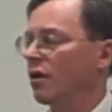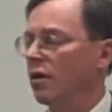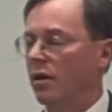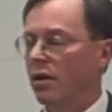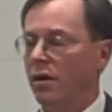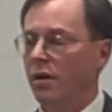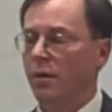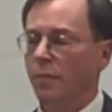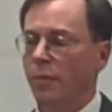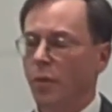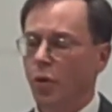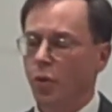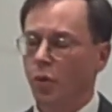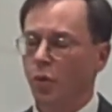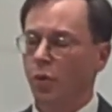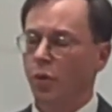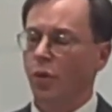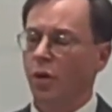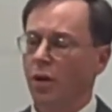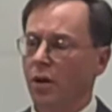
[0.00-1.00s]
who
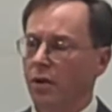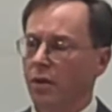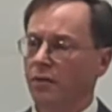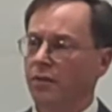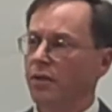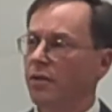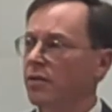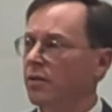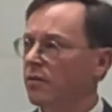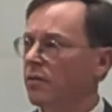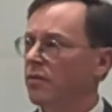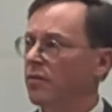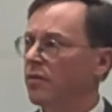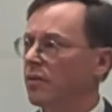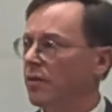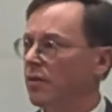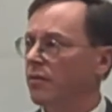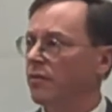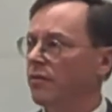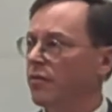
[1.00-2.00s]
didn't
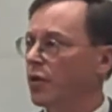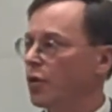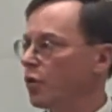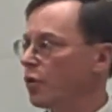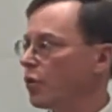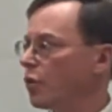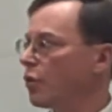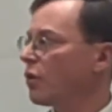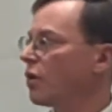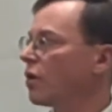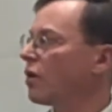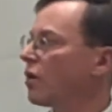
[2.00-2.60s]
view